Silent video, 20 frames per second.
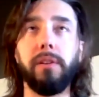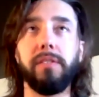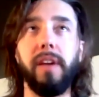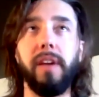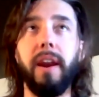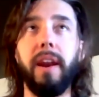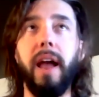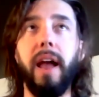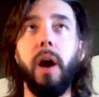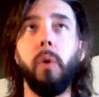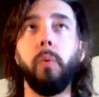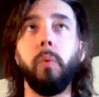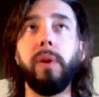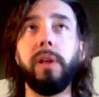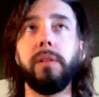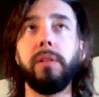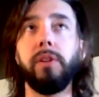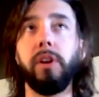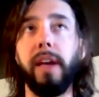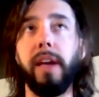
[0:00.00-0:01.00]
looks at it and how
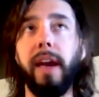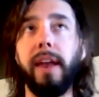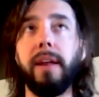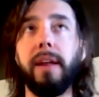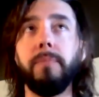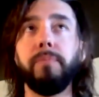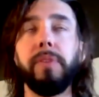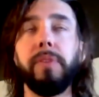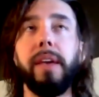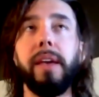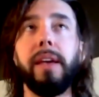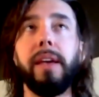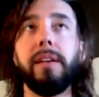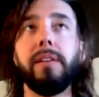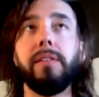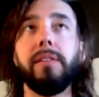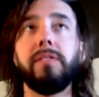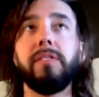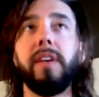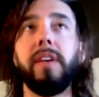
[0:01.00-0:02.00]
we look at it,
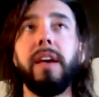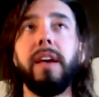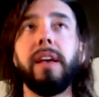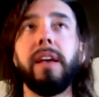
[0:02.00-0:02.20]
is